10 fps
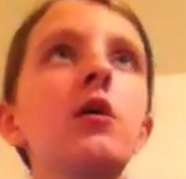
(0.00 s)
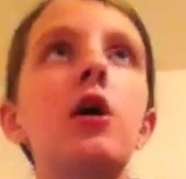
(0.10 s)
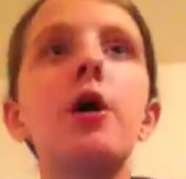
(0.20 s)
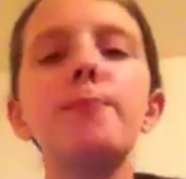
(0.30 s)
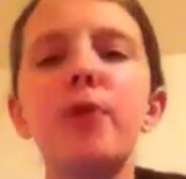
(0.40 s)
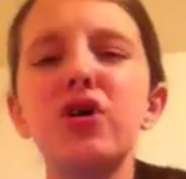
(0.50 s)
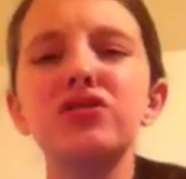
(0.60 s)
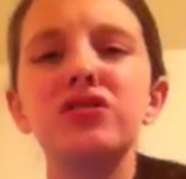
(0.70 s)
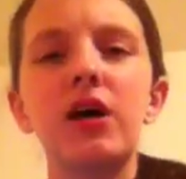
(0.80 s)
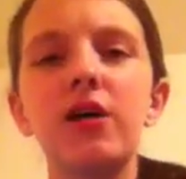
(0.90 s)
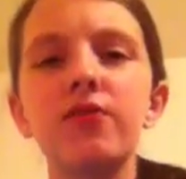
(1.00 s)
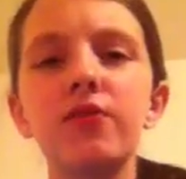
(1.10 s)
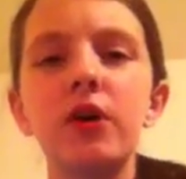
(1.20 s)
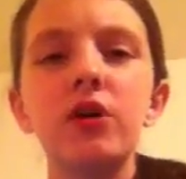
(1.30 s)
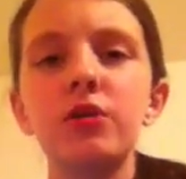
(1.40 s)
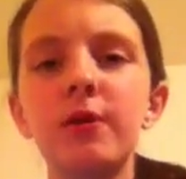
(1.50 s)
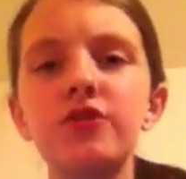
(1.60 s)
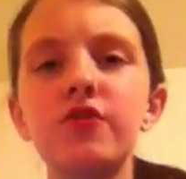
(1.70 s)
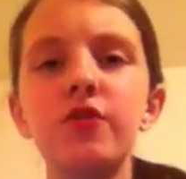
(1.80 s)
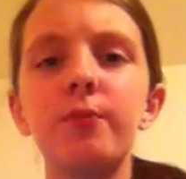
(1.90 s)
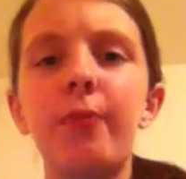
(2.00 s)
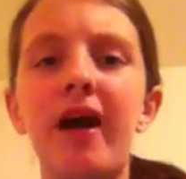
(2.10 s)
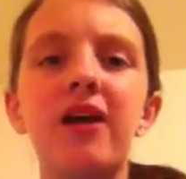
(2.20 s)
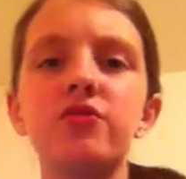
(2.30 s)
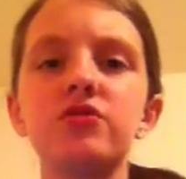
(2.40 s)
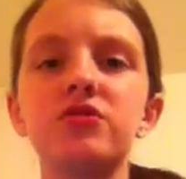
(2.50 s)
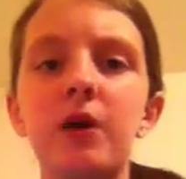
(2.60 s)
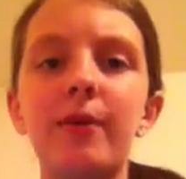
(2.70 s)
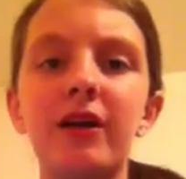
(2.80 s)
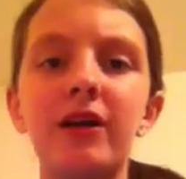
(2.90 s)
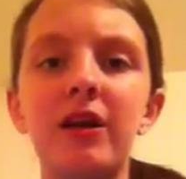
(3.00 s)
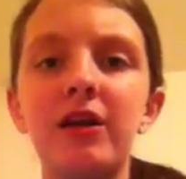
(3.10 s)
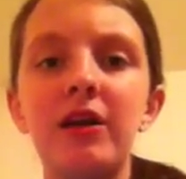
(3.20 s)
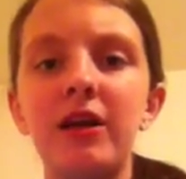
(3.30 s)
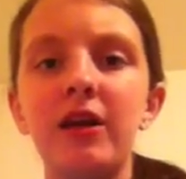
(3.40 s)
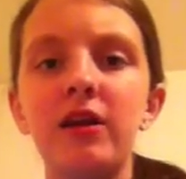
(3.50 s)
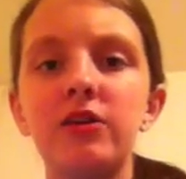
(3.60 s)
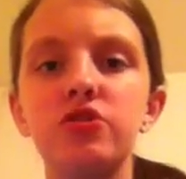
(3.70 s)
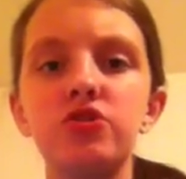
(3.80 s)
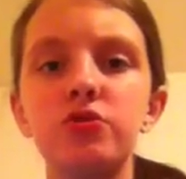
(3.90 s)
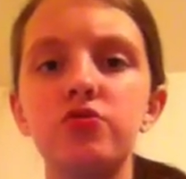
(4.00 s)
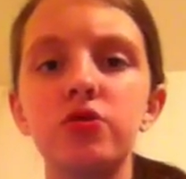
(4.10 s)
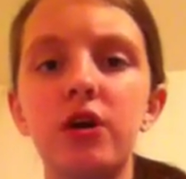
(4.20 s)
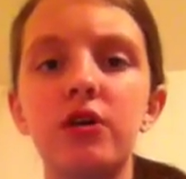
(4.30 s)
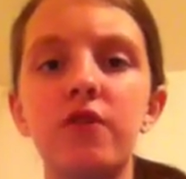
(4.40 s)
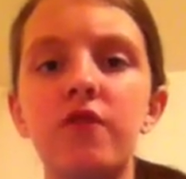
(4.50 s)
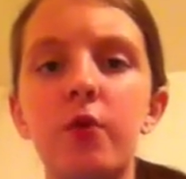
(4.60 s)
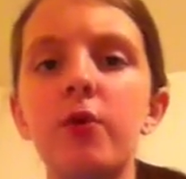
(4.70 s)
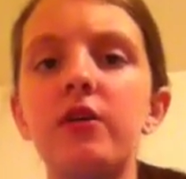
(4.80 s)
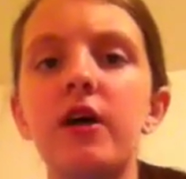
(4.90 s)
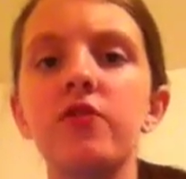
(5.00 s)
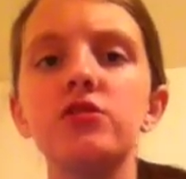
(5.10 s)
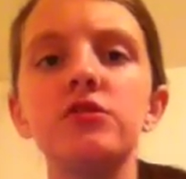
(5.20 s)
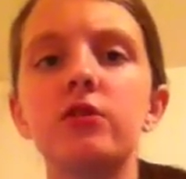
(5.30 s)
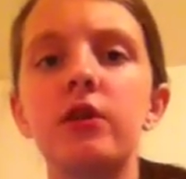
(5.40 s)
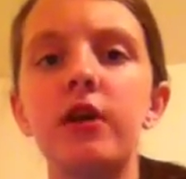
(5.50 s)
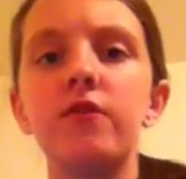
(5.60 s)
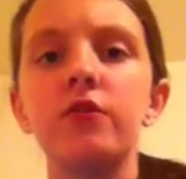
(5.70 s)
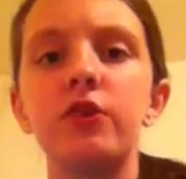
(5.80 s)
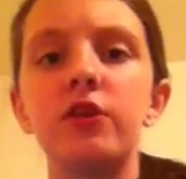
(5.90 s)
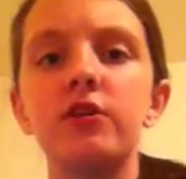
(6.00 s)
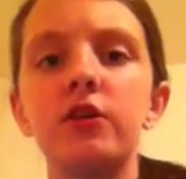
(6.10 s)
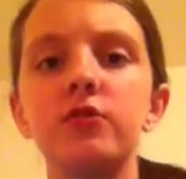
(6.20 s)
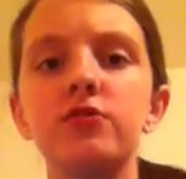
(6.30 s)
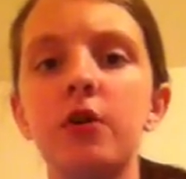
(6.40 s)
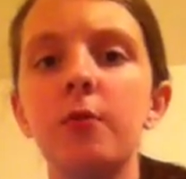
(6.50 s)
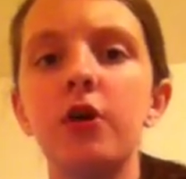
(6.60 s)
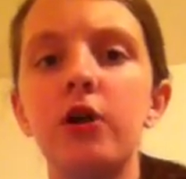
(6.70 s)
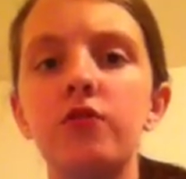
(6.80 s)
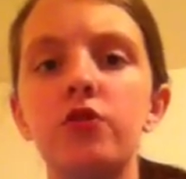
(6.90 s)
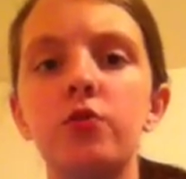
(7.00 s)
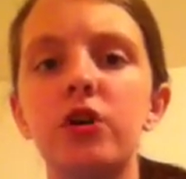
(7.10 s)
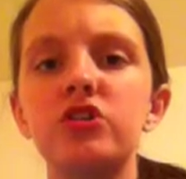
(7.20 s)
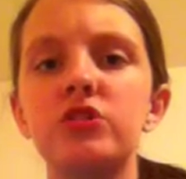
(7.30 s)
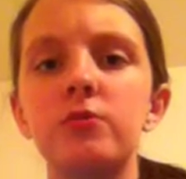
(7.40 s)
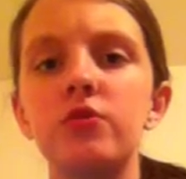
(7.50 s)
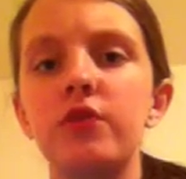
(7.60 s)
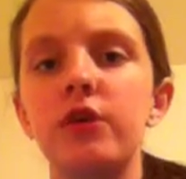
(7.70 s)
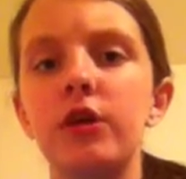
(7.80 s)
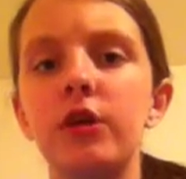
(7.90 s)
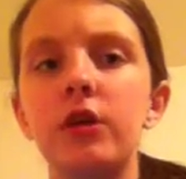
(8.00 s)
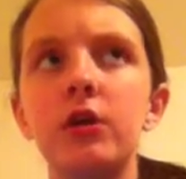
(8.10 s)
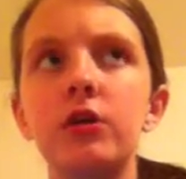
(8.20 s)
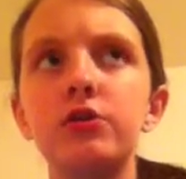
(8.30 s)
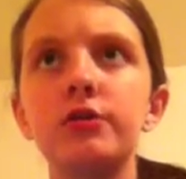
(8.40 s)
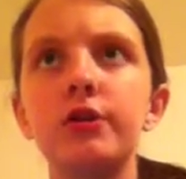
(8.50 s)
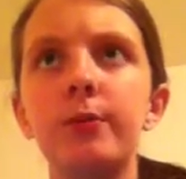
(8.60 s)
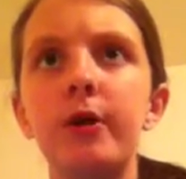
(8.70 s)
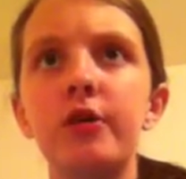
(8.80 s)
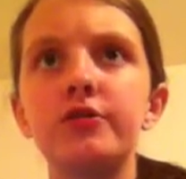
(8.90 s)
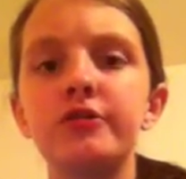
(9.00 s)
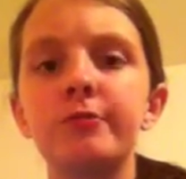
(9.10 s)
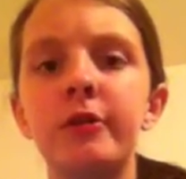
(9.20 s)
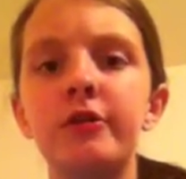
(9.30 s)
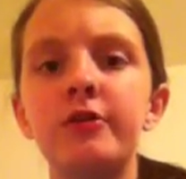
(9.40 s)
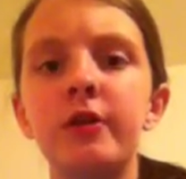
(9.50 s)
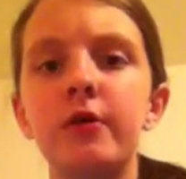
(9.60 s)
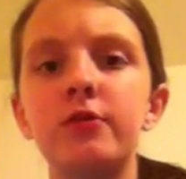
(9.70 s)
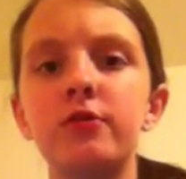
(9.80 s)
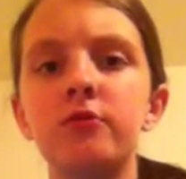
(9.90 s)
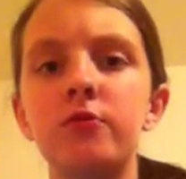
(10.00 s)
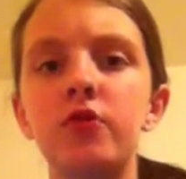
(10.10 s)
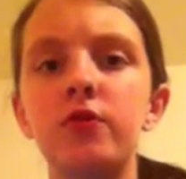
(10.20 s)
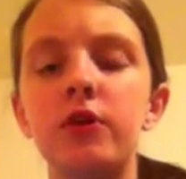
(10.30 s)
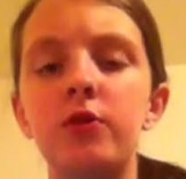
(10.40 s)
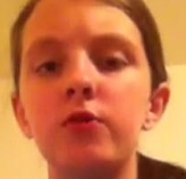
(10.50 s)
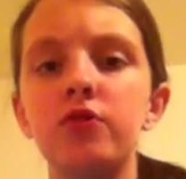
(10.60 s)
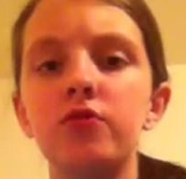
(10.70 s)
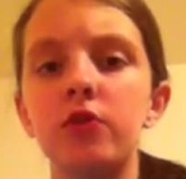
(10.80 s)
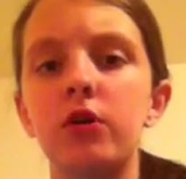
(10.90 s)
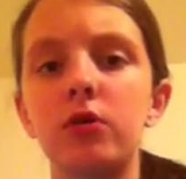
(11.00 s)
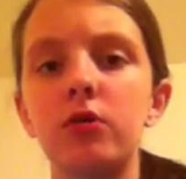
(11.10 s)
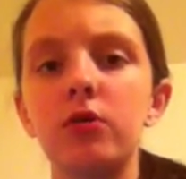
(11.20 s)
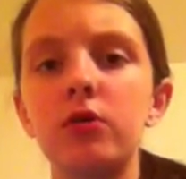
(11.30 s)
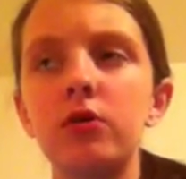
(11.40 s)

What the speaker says: A Bug's Life, you made you feel bad for stepping on any ants. You tried to avoid every single ant for the entire summer after you watched the movie, till your parents explained to you that it was a movie and it wasn't real.